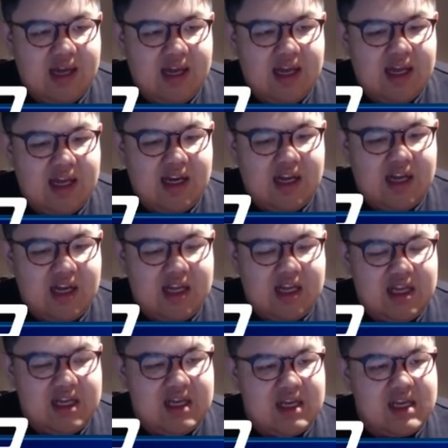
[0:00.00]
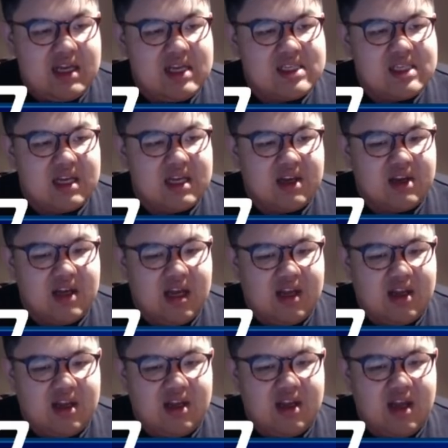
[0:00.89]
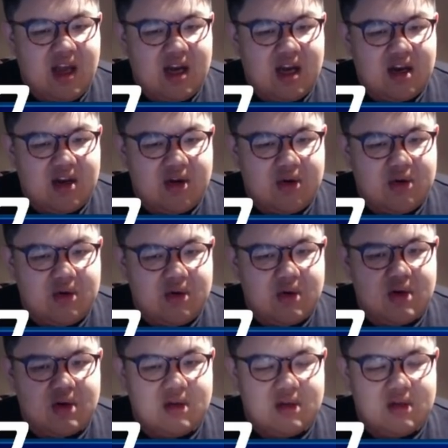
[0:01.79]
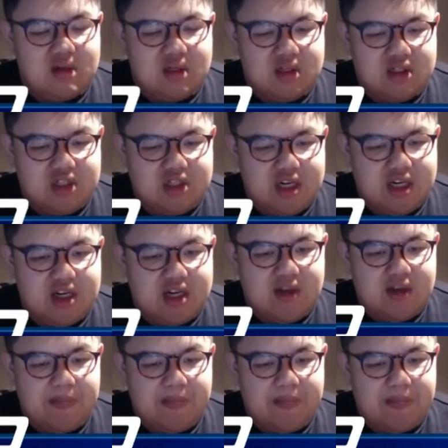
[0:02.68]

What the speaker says: Here's a kind of cool trick.